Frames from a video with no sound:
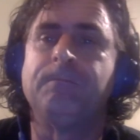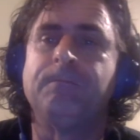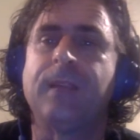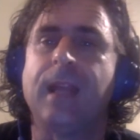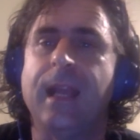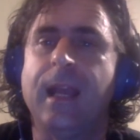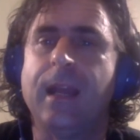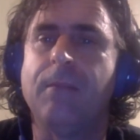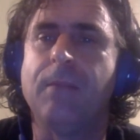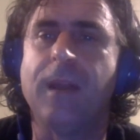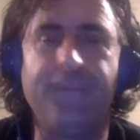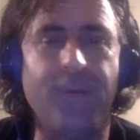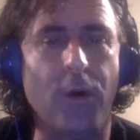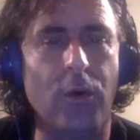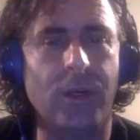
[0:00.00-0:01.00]
and my
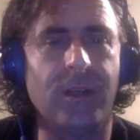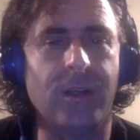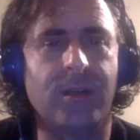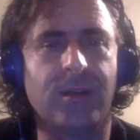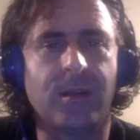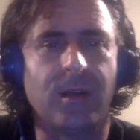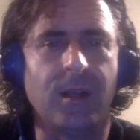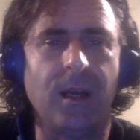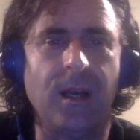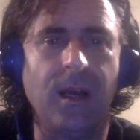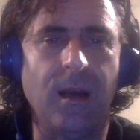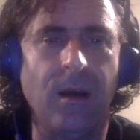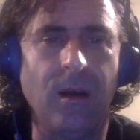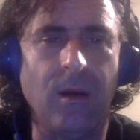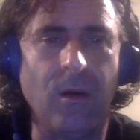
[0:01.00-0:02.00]
focus
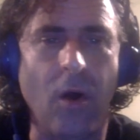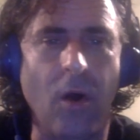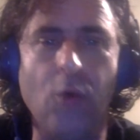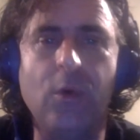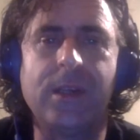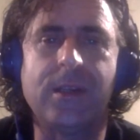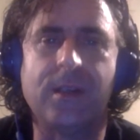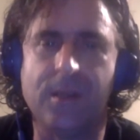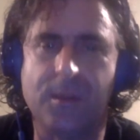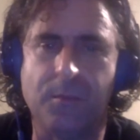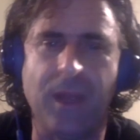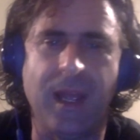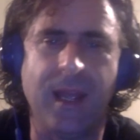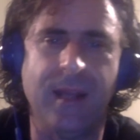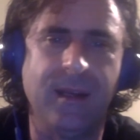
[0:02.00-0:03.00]
always has
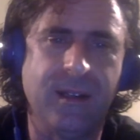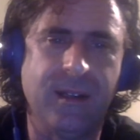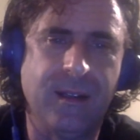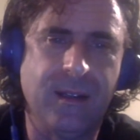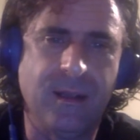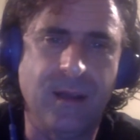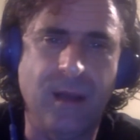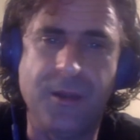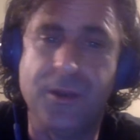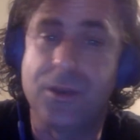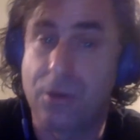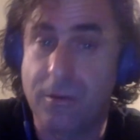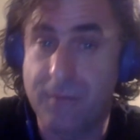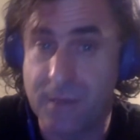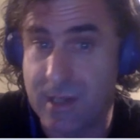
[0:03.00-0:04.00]
been the
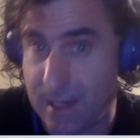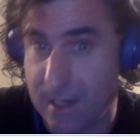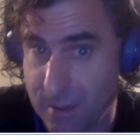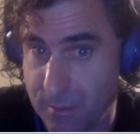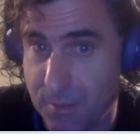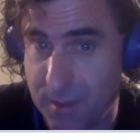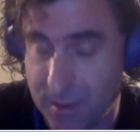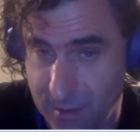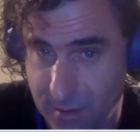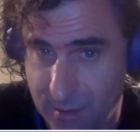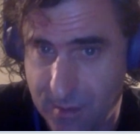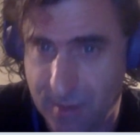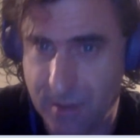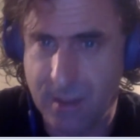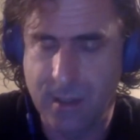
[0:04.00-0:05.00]
service side of the
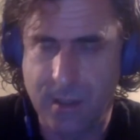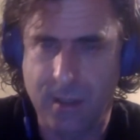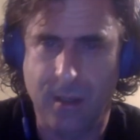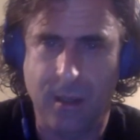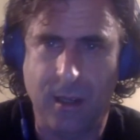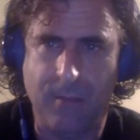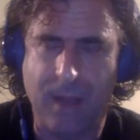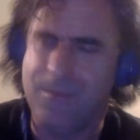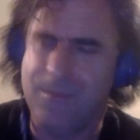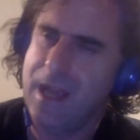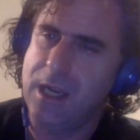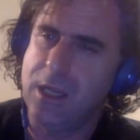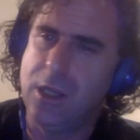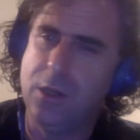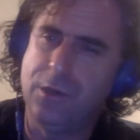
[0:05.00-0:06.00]
business. I'm not
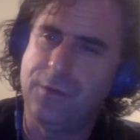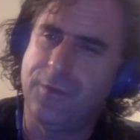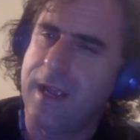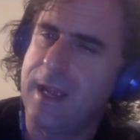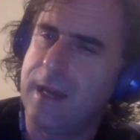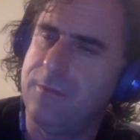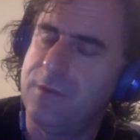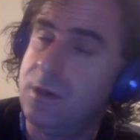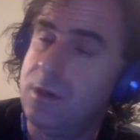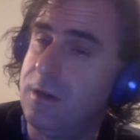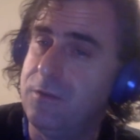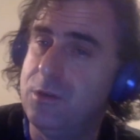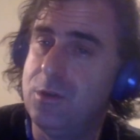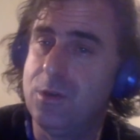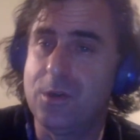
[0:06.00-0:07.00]
a huge fan
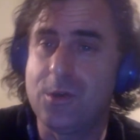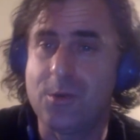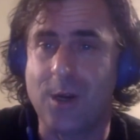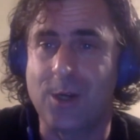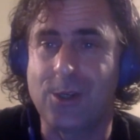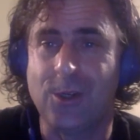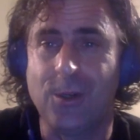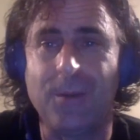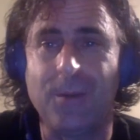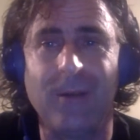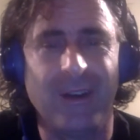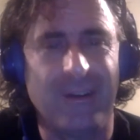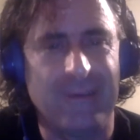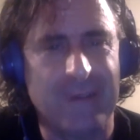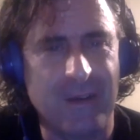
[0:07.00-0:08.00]
of new construction. You're probably
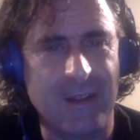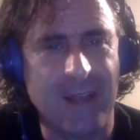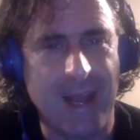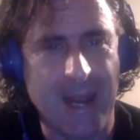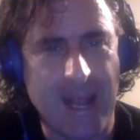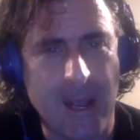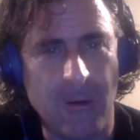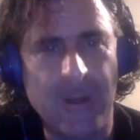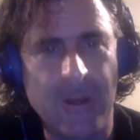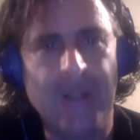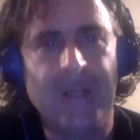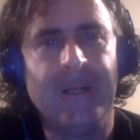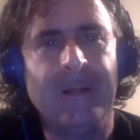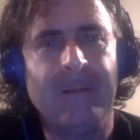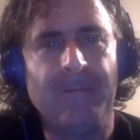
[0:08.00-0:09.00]
going to figure that out.
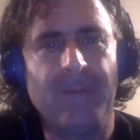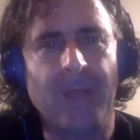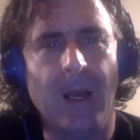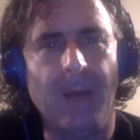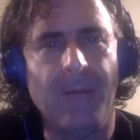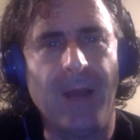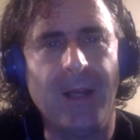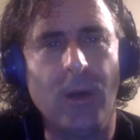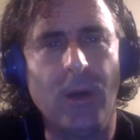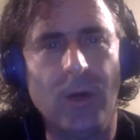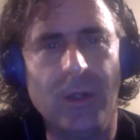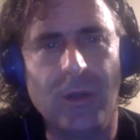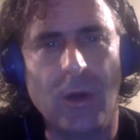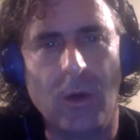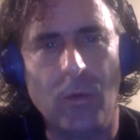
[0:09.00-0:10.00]
I know
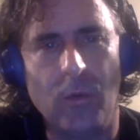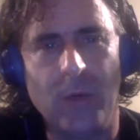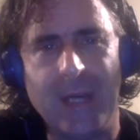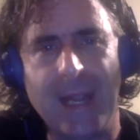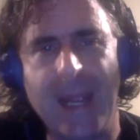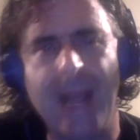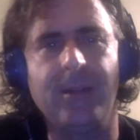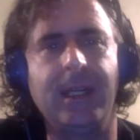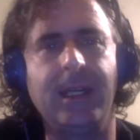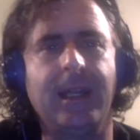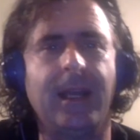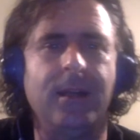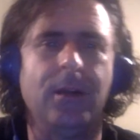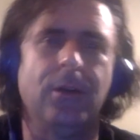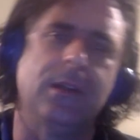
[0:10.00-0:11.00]
it's a reality.
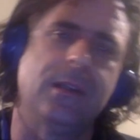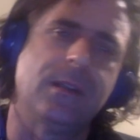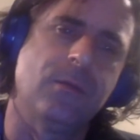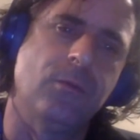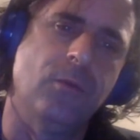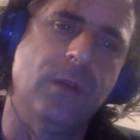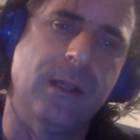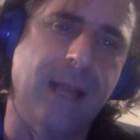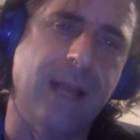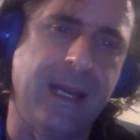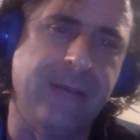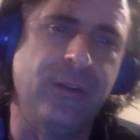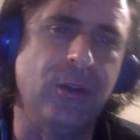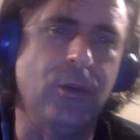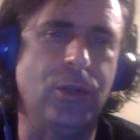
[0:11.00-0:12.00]
I know it's what a lot
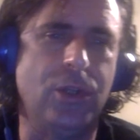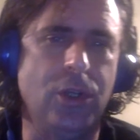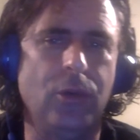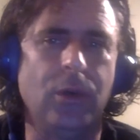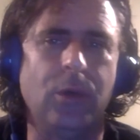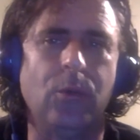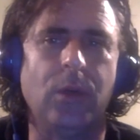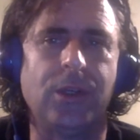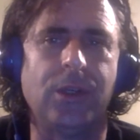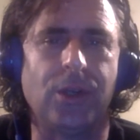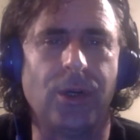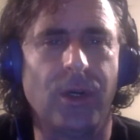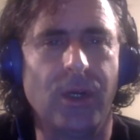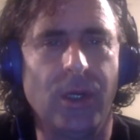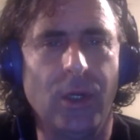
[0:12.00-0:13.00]
of you do and what
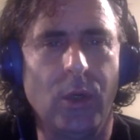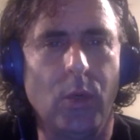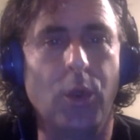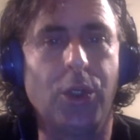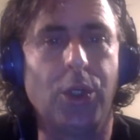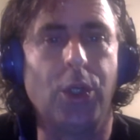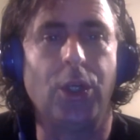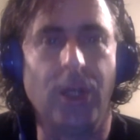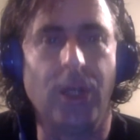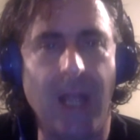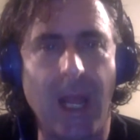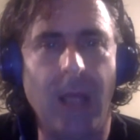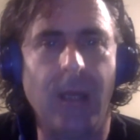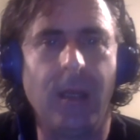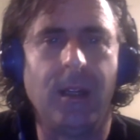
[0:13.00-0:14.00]
you're good
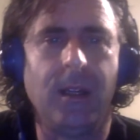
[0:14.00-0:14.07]
at.